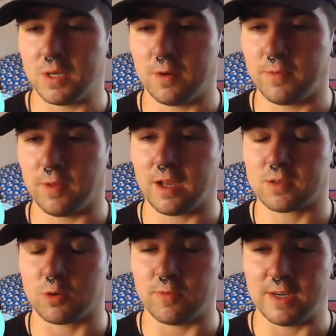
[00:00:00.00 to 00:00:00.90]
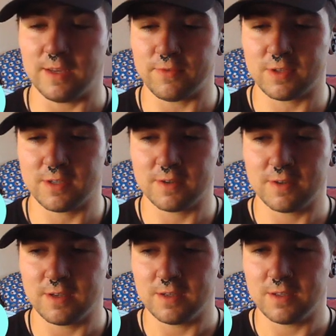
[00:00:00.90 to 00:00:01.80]
you know, for that sort of lift.
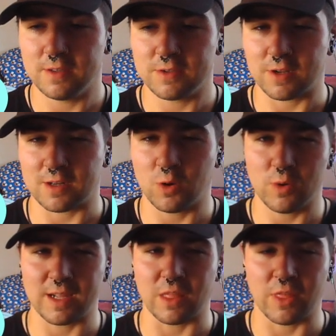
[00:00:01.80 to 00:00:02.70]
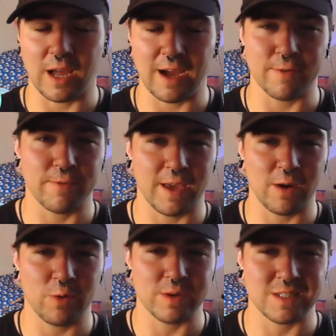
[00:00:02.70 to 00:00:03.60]
So like calling that a
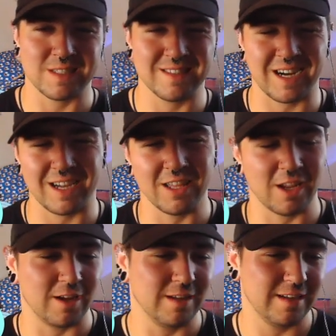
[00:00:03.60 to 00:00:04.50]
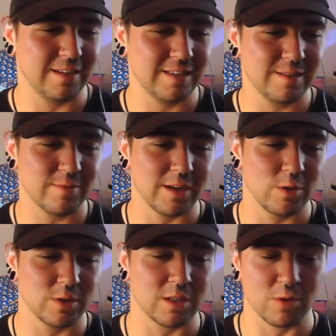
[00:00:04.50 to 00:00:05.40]
fail is I don't know. It, it seems
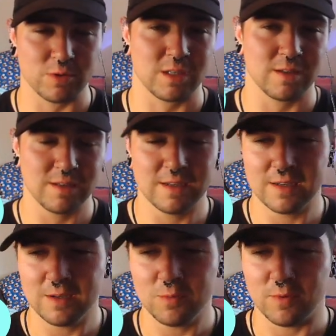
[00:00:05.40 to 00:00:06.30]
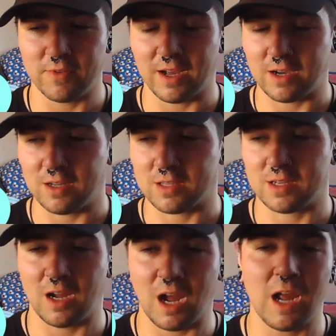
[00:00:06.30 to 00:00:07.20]
very loosey goosey with that kind of
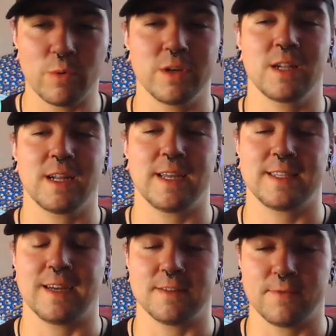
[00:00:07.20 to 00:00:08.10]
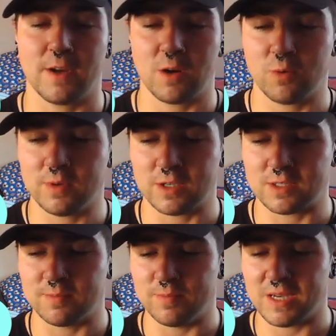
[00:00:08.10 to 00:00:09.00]
thing. I wouldn't class it as a fail. He
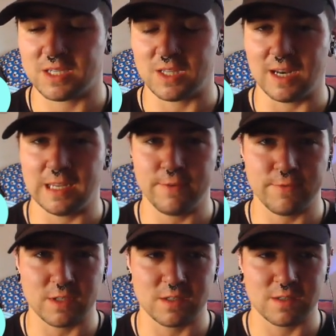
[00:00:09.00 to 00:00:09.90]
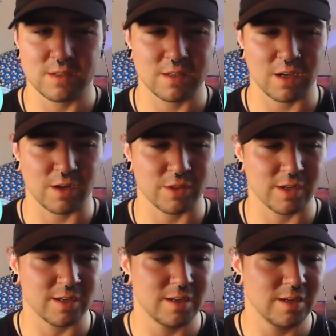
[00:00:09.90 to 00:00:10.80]
just missed the lift kind of
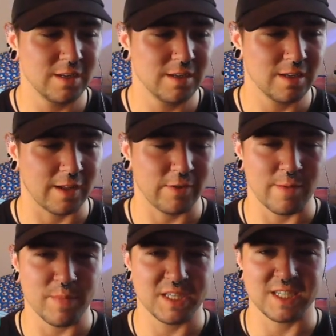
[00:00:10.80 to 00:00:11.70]
thing. I feel